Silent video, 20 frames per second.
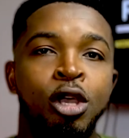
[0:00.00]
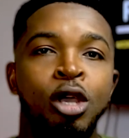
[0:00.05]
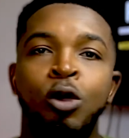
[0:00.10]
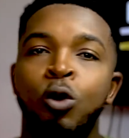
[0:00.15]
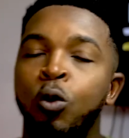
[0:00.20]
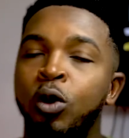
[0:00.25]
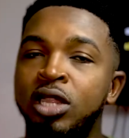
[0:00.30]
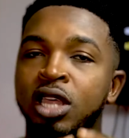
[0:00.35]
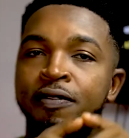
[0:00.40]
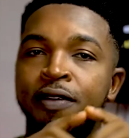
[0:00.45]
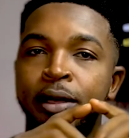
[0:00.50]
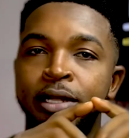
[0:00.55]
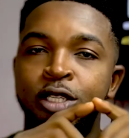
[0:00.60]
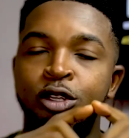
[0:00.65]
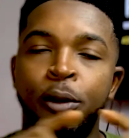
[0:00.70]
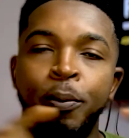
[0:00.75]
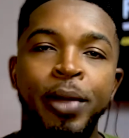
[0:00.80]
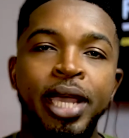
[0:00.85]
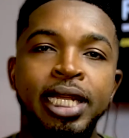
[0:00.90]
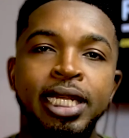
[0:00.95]
Whatever
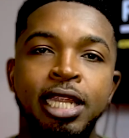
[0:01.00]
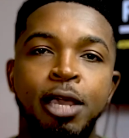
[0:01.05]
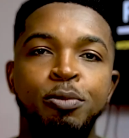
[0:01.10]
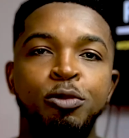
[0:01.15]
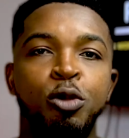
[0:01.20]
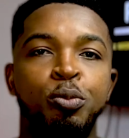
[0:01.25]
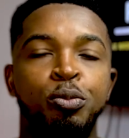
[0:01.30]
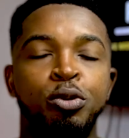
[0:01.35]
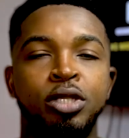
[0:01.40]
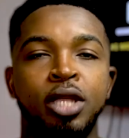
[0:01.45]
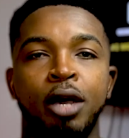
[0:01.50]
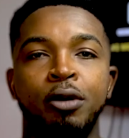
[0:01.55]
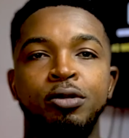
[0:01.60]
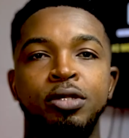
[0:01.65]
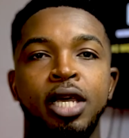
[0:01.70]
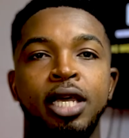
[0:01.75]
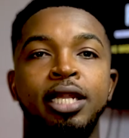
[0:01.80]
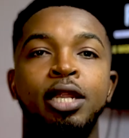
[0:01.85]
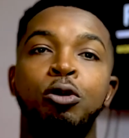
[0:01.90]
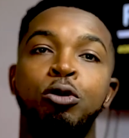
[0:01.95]
domain name you put out
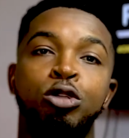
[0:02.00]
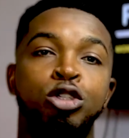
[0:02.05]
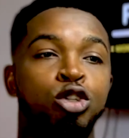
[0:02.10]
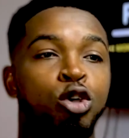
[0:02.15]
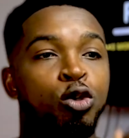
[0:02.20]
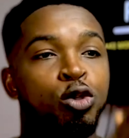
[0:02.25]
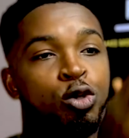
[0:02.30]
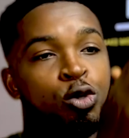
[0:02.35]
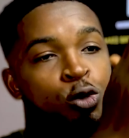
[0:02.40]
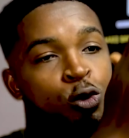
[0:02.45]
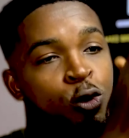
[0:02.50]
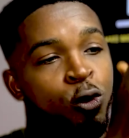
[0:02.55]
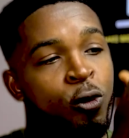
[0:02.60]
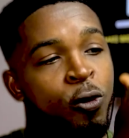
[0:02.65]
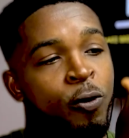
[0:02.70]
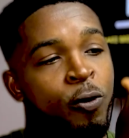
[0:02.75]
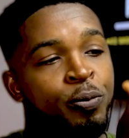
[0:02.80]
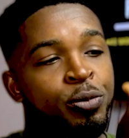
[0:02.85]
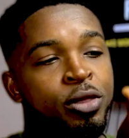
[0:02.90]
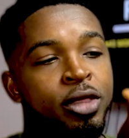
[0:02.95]
there, they will show you
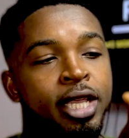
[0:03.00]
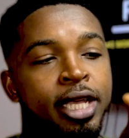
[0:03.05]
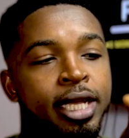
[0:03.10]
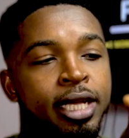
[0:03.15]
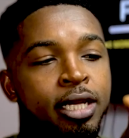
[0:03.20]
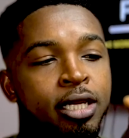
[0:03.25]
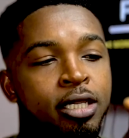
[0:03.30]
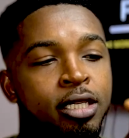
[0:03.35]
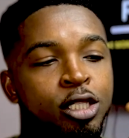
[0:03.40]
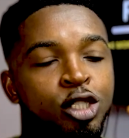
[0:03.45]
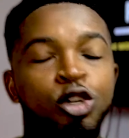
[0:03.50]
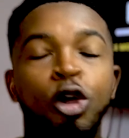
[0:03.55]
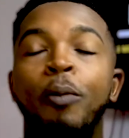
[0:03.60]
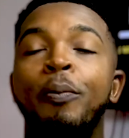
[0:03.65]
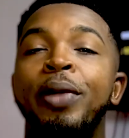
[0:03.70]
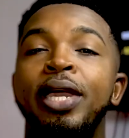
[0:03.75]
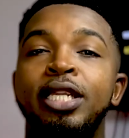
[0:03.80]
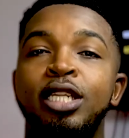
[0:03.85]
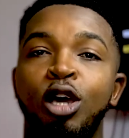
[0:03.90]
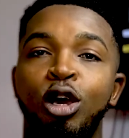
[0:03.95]
the
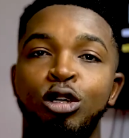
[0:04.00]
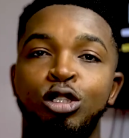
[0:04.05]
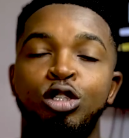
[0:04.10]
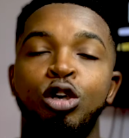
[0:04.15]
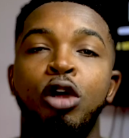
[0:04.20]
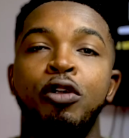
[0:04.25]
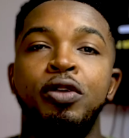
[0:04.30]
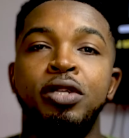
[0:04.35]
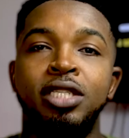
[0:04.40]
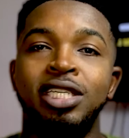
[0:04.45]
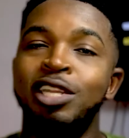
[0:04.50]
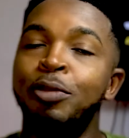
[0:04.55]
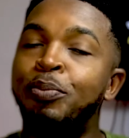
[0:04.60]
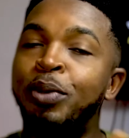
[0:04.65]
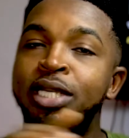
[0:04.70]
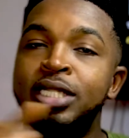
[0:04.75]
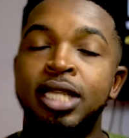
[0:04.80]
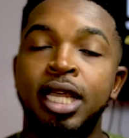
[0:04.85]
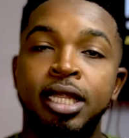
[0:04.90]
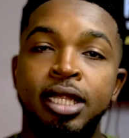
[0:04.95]
domain authority, the
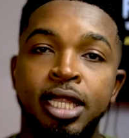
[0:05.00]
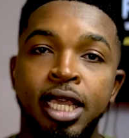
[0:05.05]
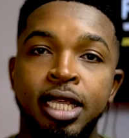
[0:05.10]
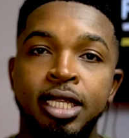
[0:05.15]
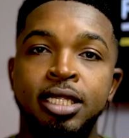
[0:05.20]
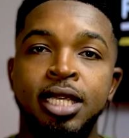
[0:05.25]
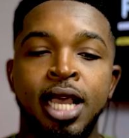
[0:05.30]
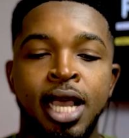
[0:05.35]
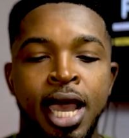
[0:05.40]
percentage.